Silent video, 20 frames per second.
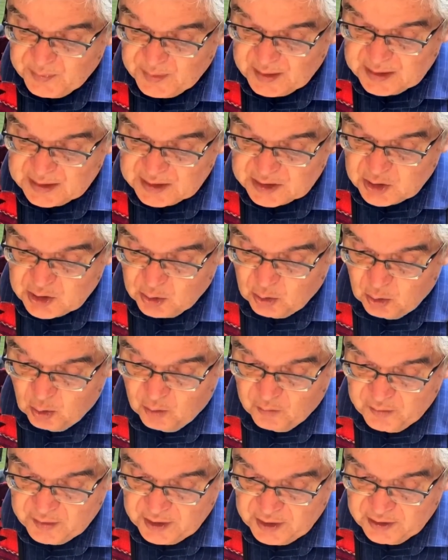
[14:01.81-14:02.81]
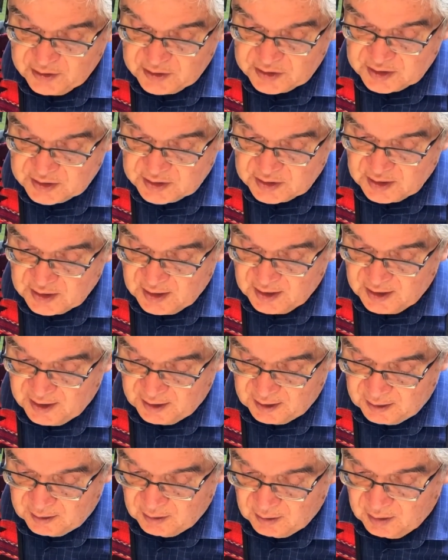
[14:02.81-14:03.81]
So over the years,
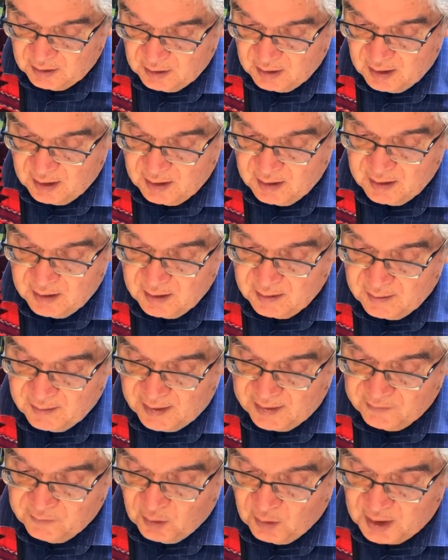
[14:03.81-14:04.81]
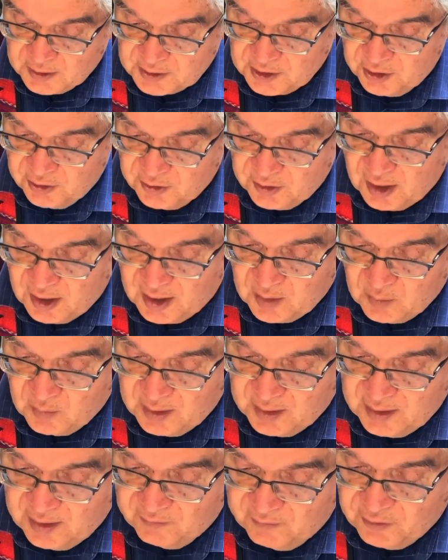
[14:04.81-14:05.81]
I've walked here in Ottawa and
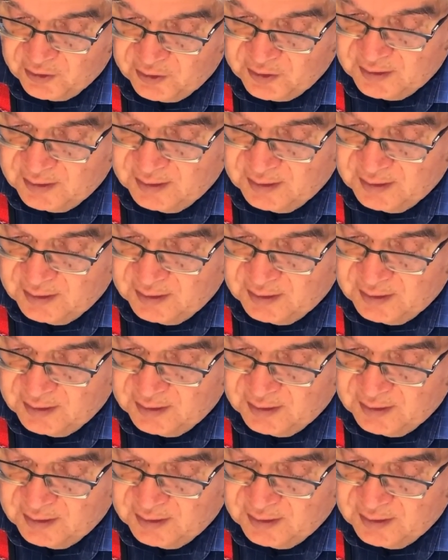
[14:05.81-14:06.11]
I've heard